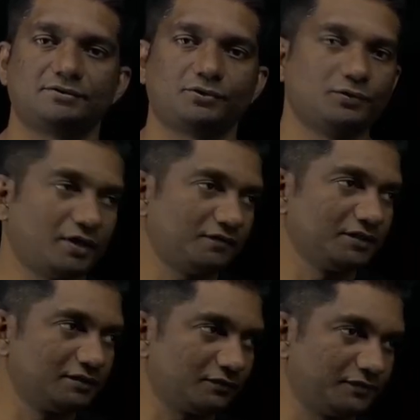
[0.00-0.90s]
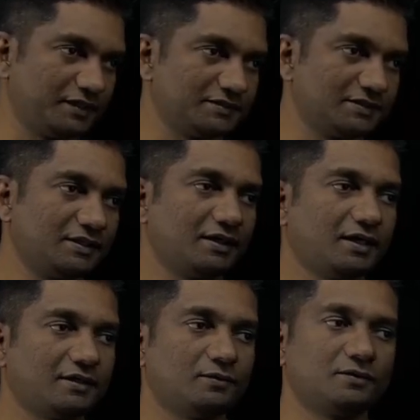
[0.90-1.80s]
So you have the interface,
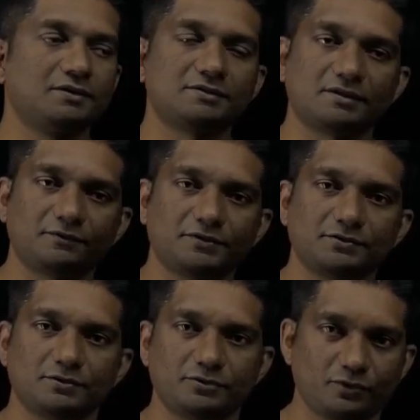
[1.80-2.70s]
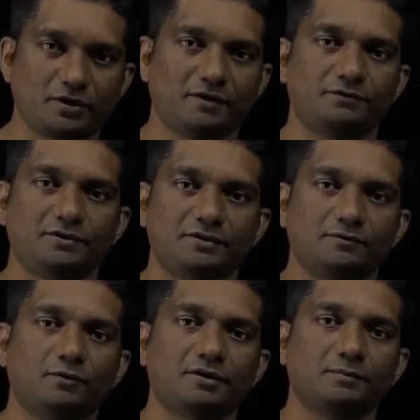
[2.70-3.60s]
and on the surface also you have the
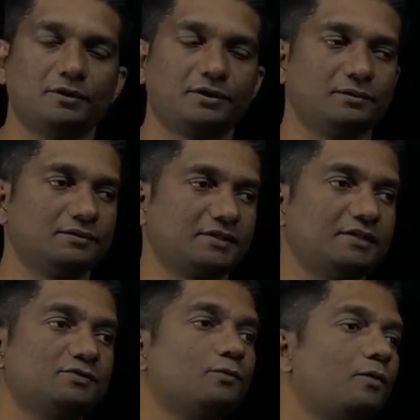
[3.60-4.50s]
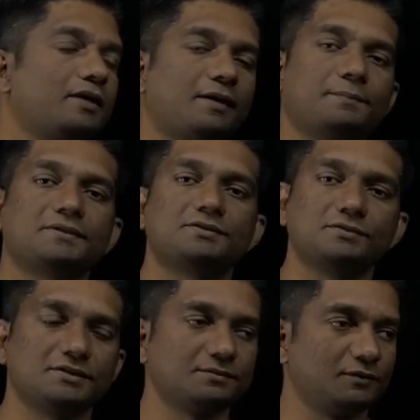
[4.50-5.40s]
water molecules, right? So what happens
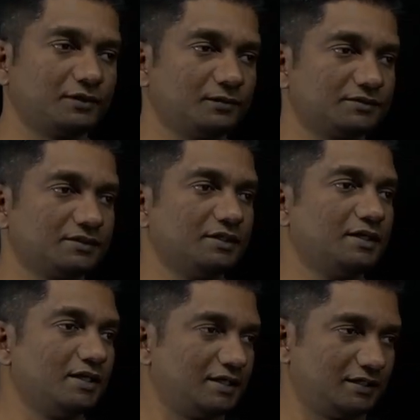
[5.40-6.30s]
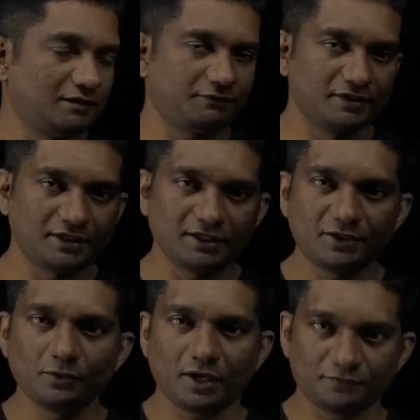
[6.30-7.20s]
to these molecules? Definitely
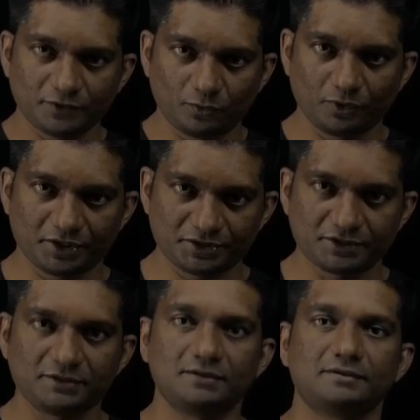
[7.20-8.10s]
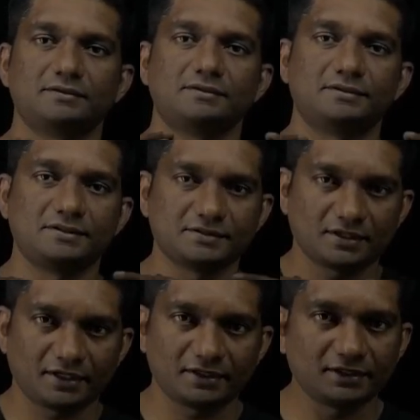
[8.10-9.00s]
you have the cohesion. These
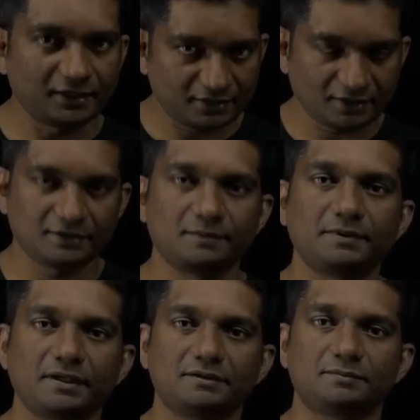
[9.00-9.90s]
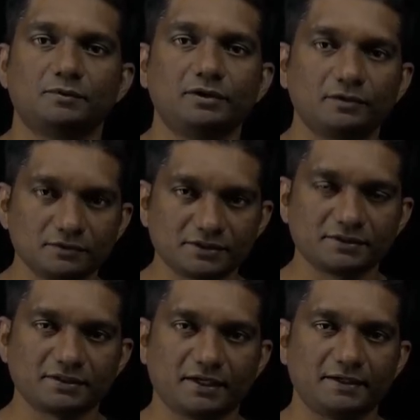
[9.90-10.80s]
are getting attracted by other molecules
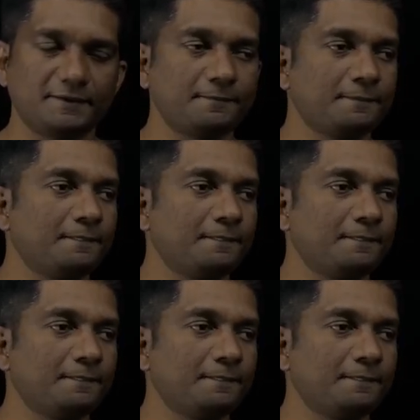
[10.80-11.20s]
inside,